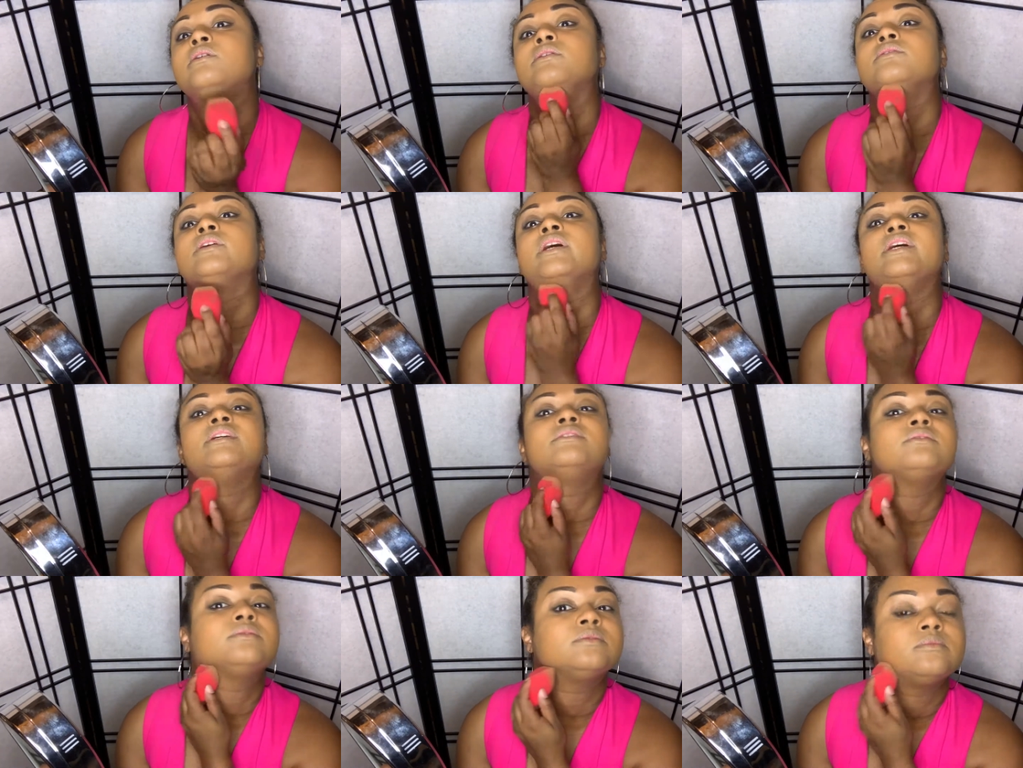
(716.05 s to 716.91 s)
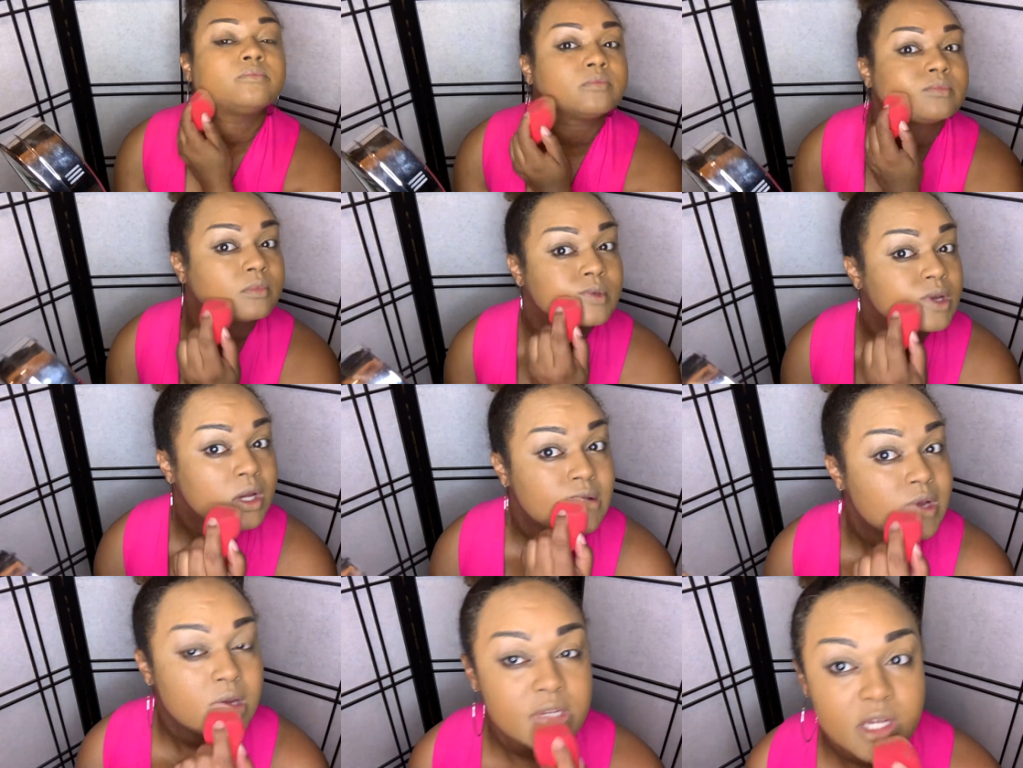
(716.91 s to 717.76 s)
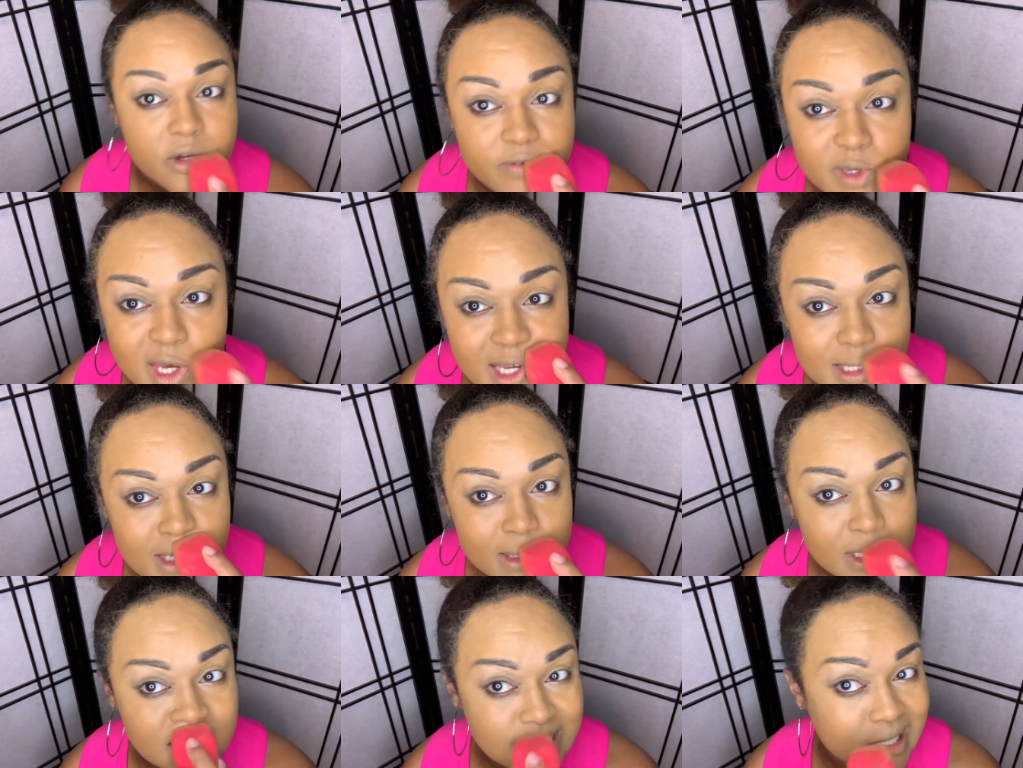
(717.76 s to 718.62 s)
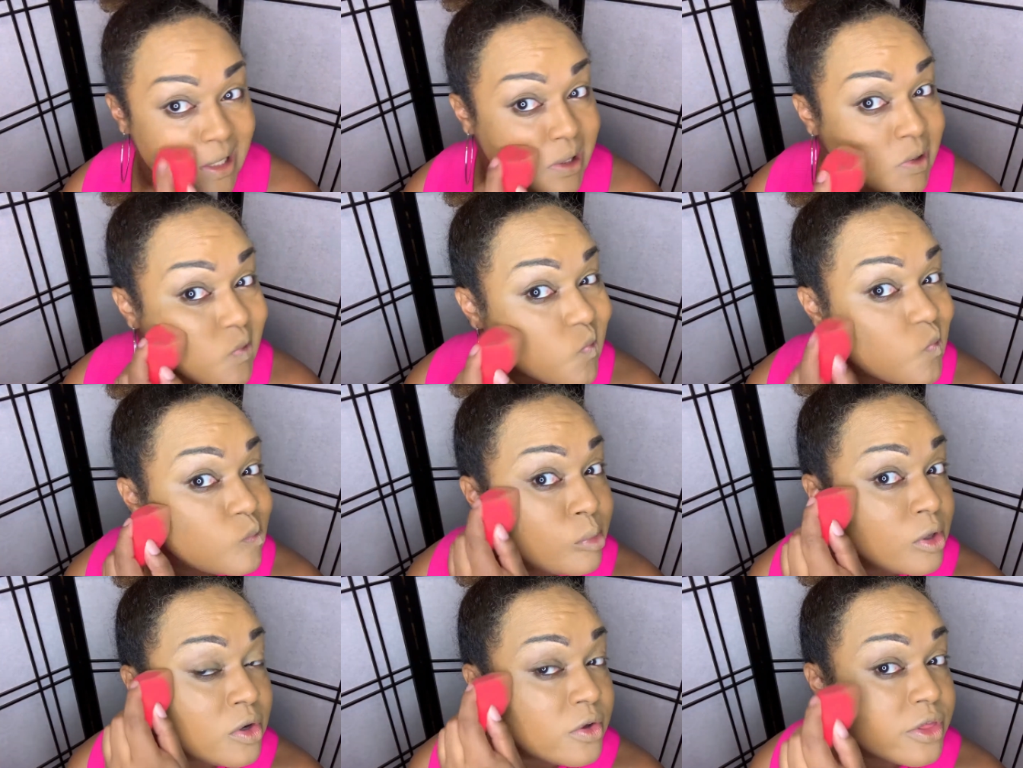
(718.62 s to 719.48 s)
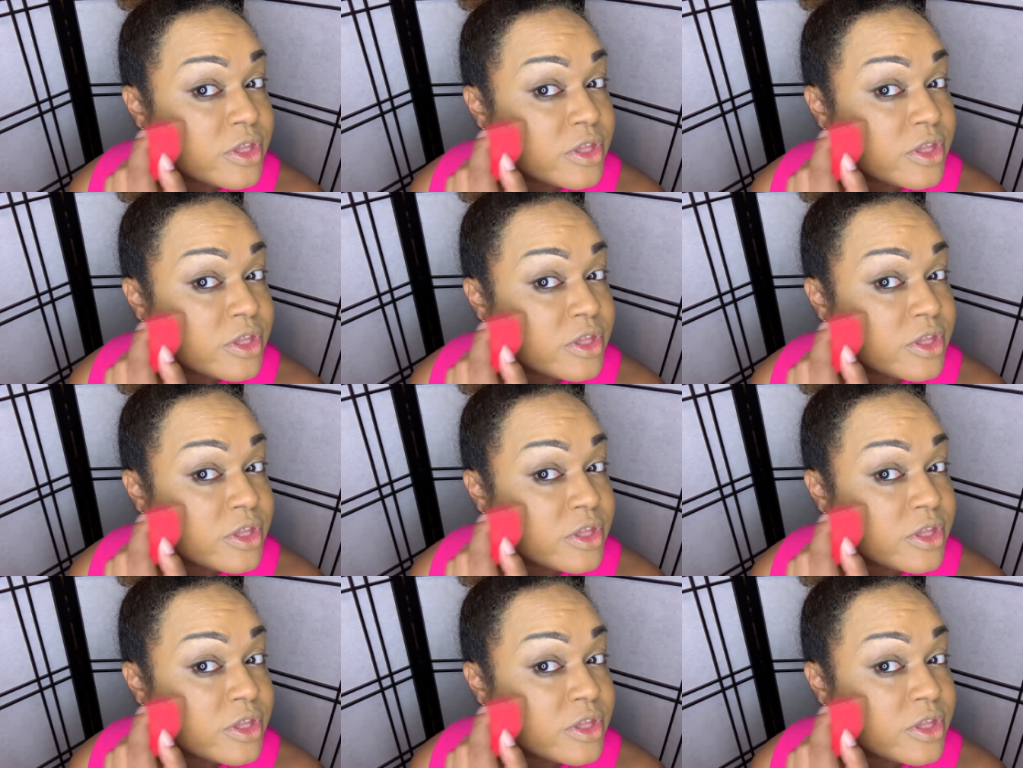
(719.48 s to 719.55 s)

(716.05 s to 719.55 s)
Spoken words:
Okay. So if you guys can see, both